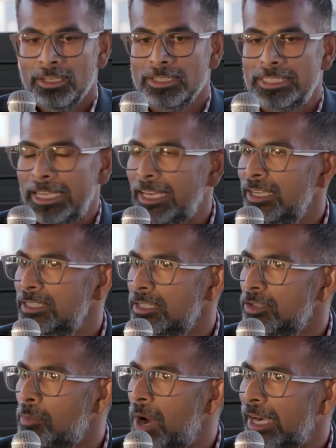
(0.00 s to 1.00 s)
The second is
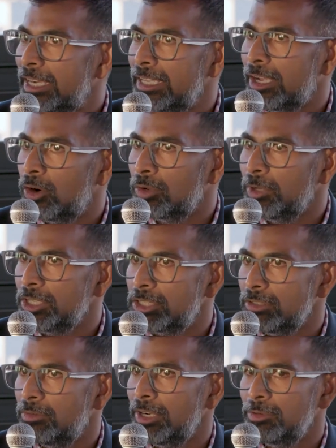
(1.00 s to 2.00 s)
on the marketing
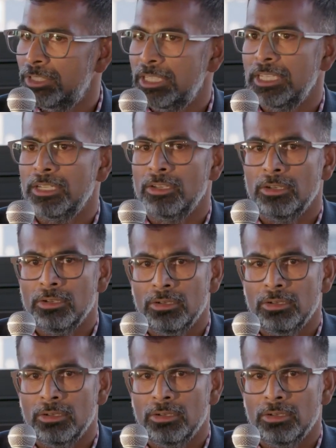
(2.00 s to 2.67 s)
automation, where we're seeing